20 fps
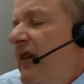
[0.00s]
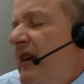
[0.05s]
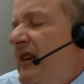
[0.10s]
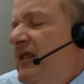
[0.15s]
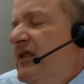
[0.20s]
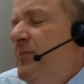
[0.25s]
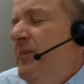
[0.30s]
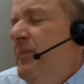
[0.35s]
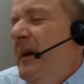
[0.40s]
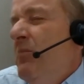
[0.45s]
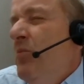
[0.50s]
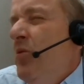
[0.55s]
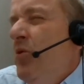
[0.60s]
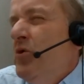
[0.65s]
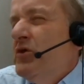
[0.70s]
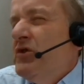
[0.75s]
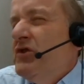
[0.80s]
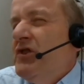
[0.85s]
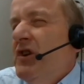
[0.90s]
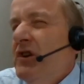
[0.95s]
a bit
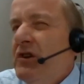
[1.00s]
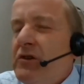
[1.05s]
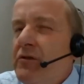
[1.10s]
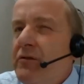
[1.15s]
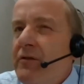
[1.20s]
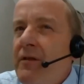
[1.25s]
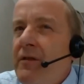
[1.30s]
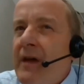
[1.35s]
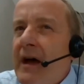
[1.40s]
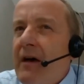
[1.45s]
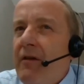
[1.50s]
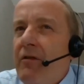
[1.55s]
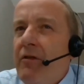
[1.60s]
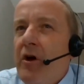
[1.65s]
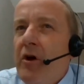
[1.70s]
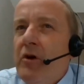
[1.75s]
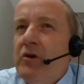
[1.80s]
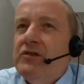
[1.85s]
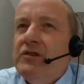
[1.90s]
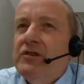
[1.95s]
more subtle than that,
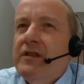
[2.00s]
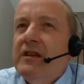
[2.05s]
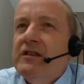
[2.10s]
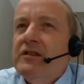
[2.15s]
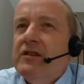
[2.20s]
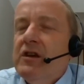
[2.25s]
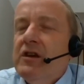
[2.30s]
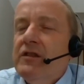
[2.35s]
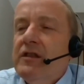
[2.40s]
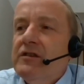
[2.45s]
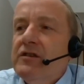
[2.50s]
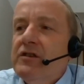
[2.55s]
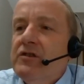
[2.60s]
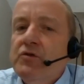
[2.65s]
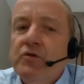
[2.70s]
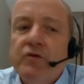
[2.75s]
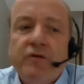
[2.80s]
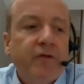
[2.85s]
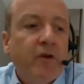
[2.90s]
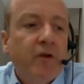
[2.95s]
though. So there's a
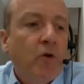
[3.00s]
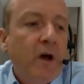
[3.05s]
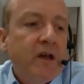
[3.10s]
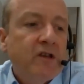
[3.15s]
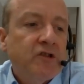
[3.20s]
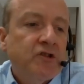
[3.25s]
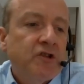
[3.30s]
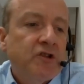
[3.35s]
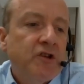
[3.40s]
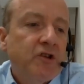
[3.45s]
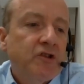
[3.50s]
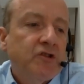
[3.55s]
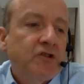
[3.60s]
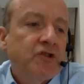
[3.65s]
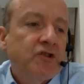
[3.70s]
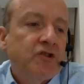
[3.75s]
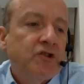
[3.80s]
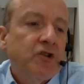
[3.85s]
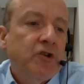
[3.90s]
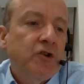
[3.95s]
sort of a question
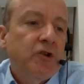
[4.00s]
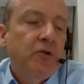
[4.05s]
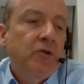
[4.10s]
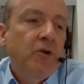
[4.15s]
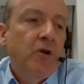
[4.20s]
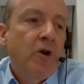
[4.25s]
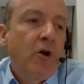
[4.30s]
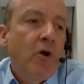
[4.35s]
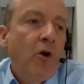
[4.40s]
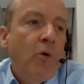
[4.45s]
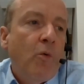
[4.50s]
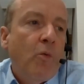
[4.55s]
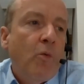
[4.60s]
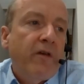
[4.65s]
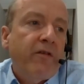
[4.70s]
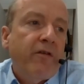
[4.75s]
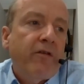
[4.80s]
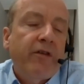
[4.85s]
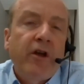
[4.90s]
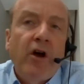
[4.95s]
as to
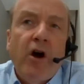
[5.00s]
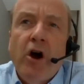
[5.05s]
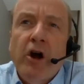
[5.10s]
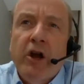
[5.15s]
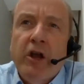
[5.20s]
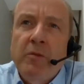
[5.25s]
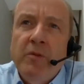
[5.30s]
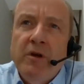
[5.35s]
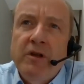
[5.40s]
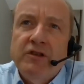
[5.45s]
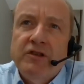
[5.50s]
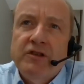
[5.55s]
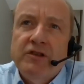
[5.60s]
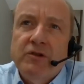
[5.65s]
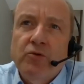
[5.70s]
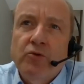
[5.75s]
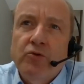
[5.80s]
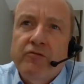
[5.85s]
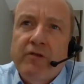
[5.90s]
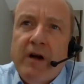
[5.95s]
whether the
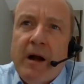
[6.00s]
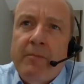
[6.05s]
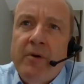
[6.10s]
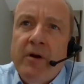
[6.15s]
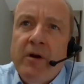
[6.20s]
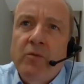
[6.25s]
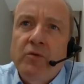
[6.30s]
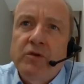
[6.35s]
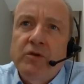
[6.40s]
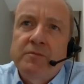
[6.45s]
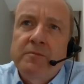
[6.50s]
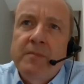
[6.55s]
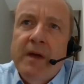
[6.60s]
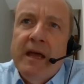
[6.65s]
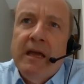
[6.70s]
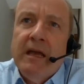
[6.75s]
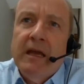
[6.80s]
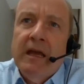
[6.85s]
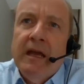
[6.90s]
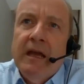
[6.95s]
arguments Lord Grabner was
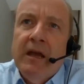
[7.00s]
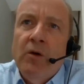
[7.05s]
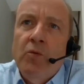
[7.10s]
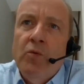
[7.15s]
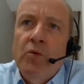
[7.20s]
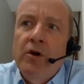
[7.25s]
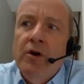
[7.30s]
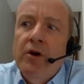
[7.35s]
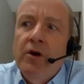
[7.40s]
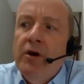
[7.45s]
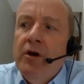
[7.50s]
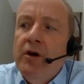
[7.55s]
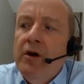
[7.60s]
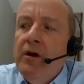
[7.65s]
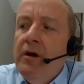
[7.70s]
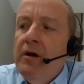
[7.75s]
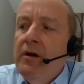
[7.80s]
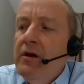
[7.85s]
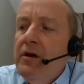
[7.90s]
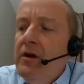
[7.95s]
making
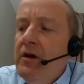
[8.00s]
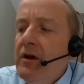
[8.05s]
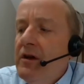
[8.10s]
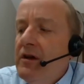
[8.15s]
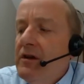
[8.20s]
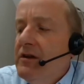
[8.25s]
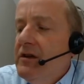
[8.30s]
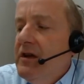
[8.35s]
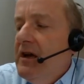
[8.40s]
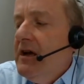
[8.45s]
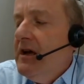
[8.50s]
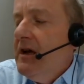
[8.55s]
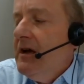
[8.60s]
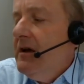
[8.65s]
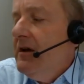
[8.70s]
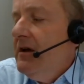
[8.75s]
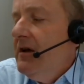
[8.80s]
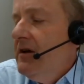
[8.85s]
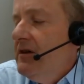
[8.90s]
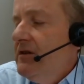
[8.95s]
were
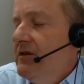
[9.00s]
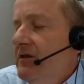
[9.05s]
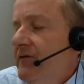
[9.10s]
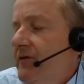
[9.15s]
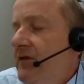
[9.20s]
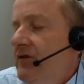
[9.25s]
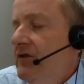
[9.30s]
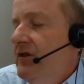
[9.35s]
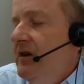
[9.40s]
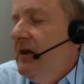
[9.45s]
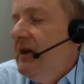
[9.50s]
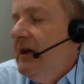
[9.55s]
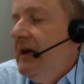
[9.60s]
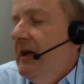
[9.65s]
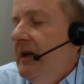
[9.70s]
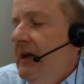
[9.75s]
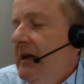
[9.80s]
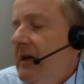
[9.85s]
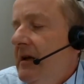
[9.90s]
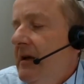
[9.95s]

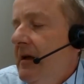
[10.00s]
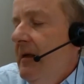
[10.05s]
sufficiently